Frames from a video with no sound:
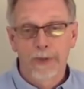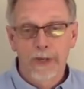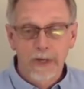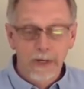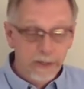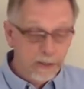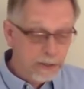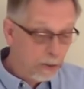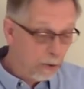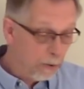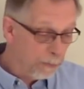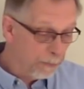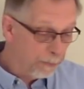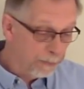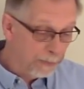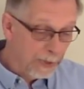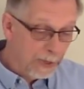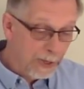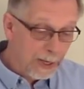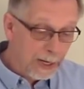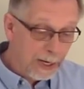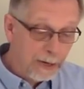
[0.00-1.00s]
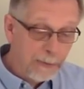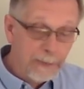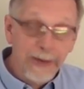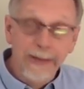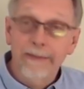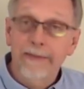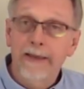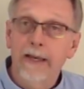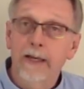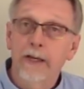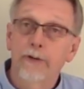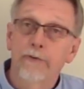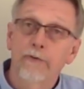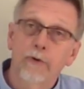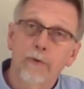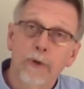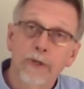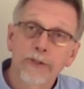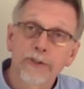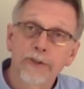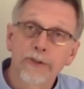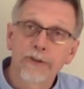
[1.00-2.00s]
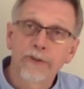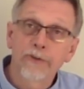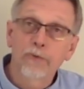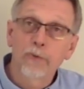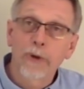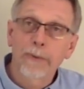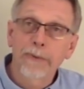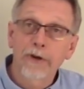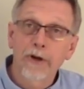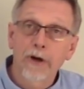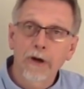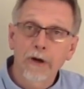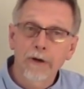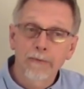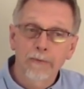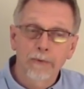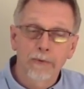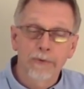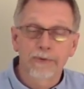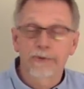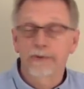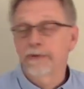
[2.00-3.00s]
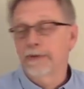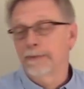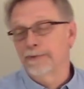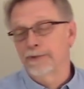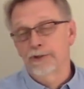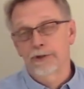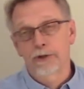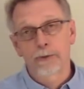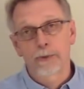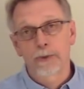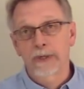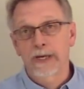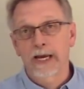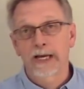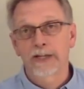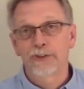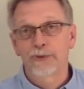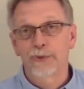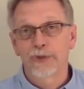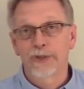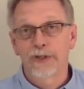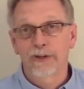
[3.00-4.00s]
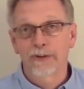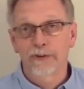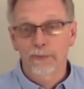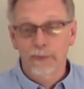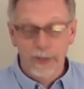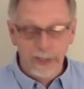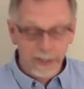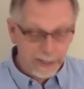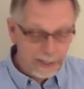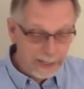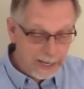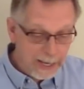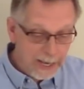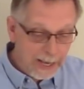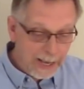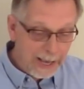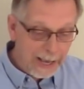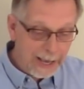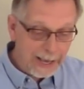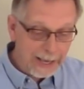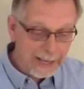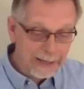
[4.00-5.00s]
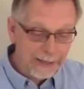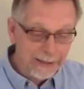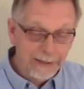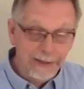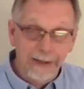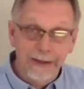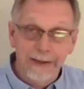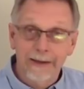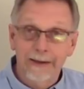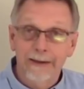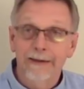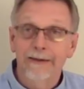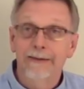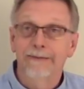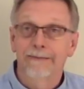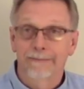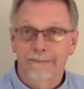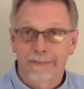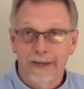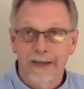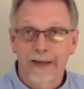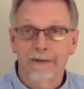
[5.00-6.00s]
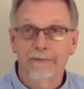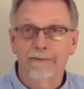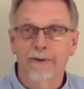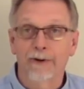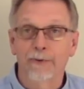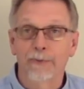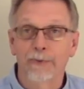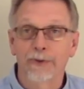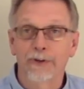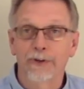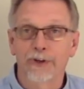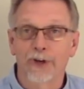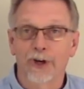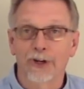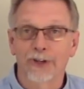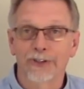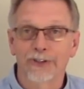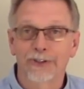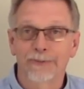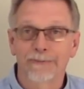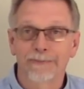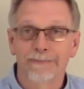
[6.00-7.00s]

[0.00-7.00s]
So anyway, thank you for watching this webinar. I'm sure we'll catch you in another one, and have fun with your dogs.